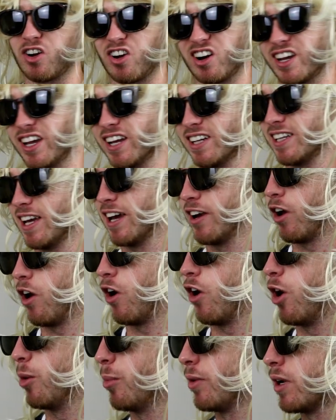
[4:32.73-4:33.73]
got kicked out of
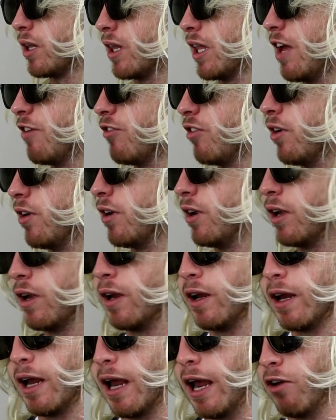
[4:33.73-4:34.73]
home at 11.
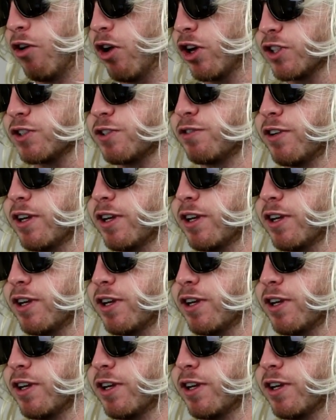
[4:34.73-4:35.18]
And I just